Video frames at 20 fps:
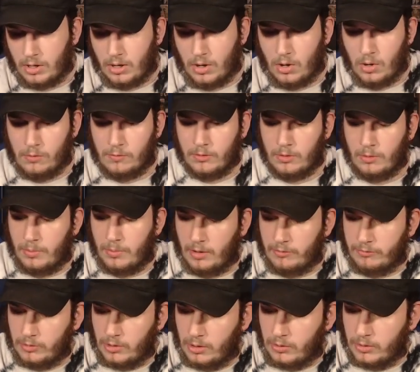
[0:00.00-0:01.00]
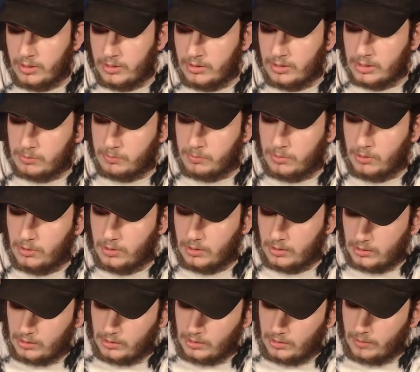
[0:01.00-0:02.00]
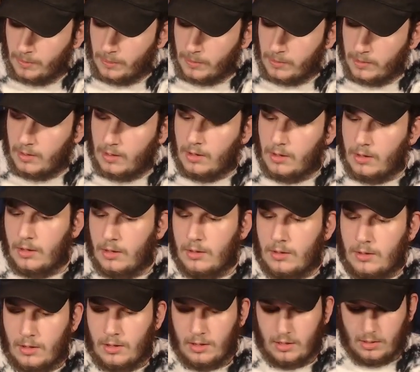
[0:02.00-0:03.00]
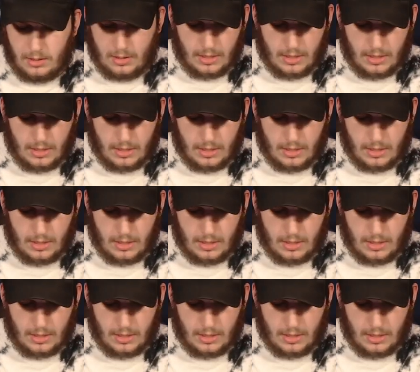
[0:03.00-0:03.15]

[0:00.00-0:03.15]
over the Buffalo in this build. And